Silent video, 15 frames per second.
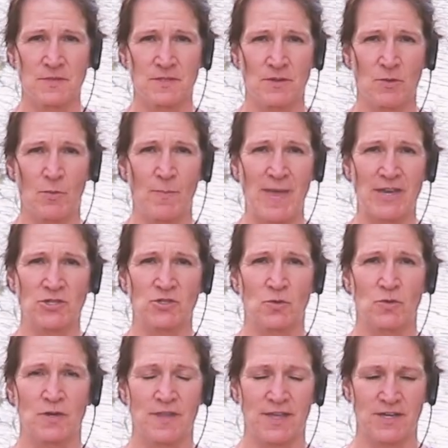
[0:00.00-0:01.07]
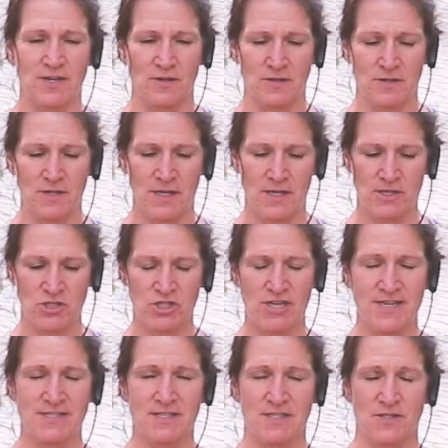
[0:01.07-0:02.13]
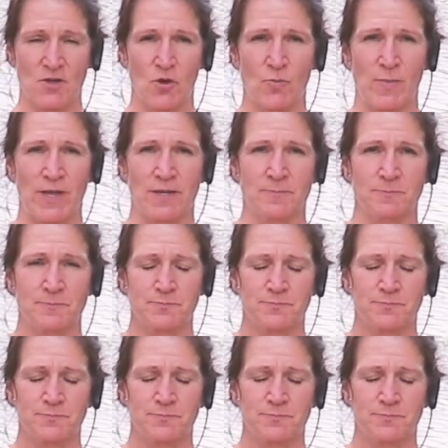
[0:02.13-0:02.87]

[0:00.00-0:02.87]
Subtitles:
so you make sure that your chest is open.